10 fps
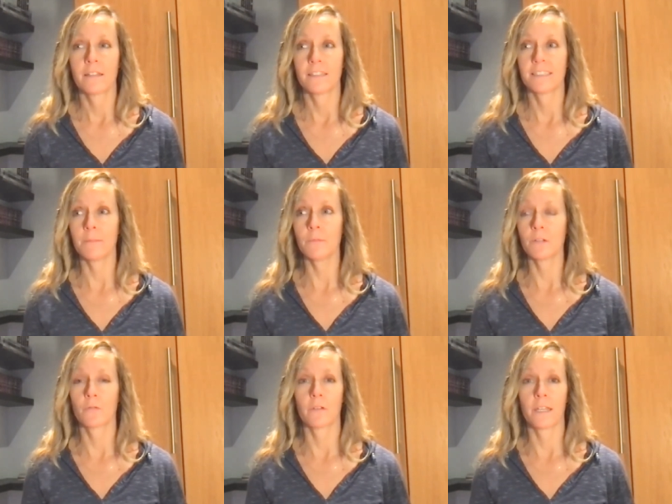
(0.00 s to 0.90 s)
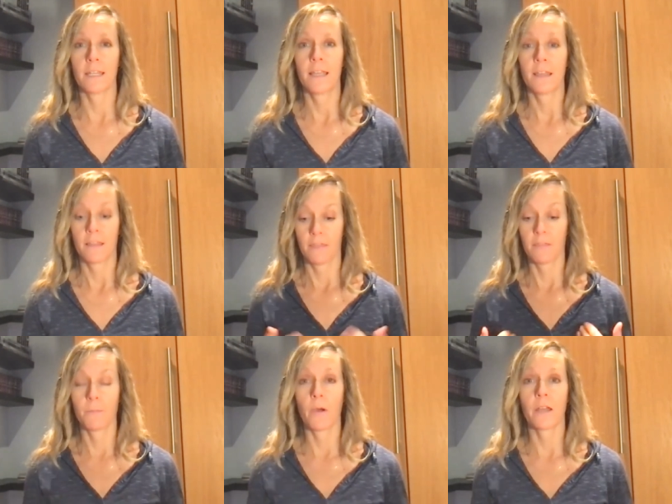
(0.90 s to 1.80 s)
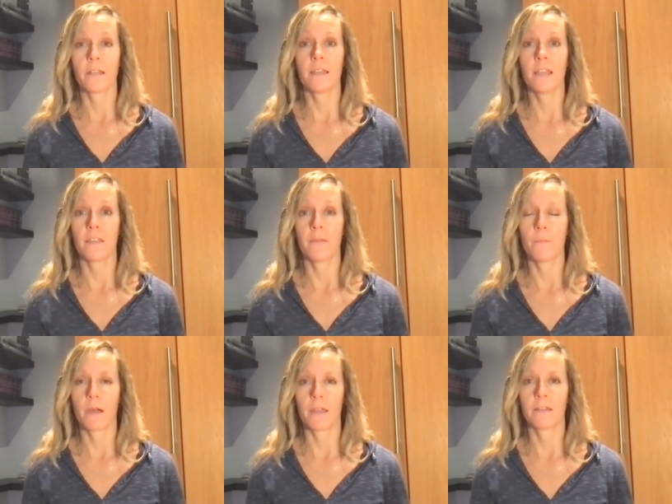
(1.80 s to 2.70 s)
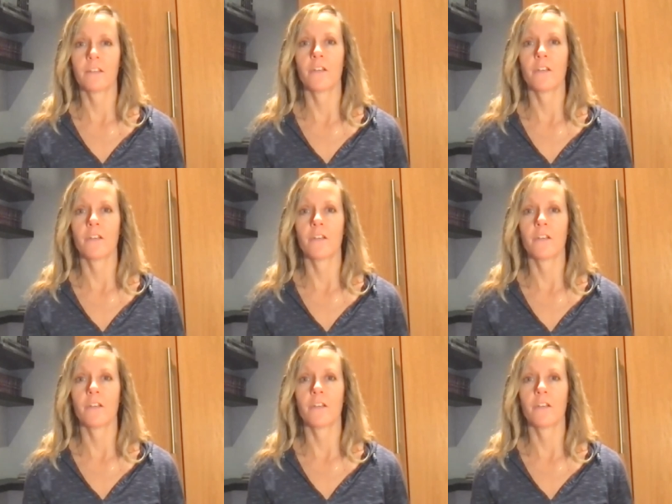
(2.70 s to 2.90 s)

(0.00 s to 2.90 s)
to some degree, the body and the mind